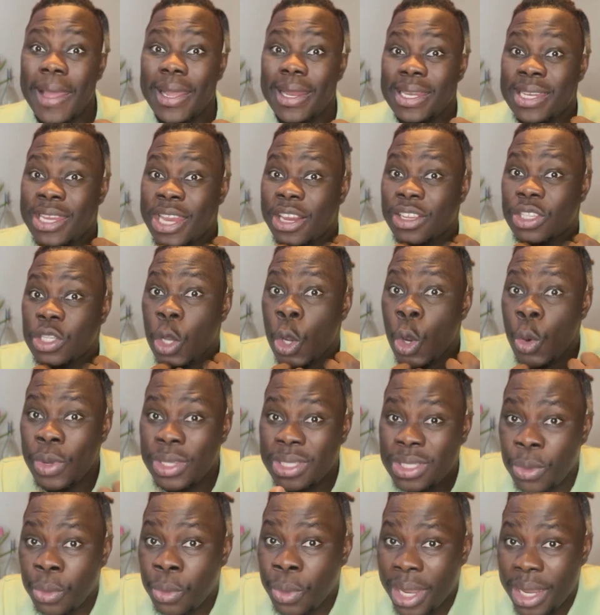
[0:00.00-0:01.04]
There is
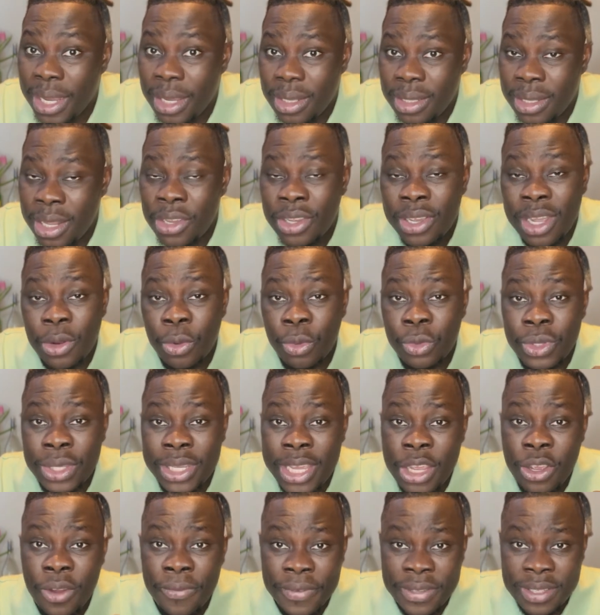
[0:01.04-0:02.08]
always a way that you can also get
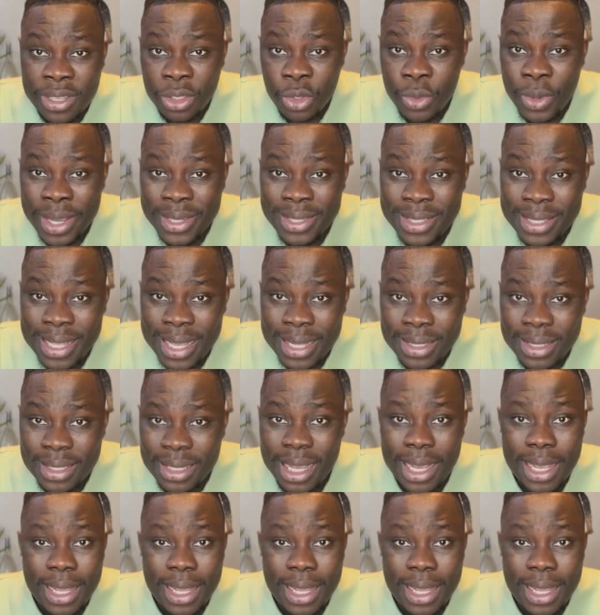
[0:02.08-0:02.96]
your visa to extend.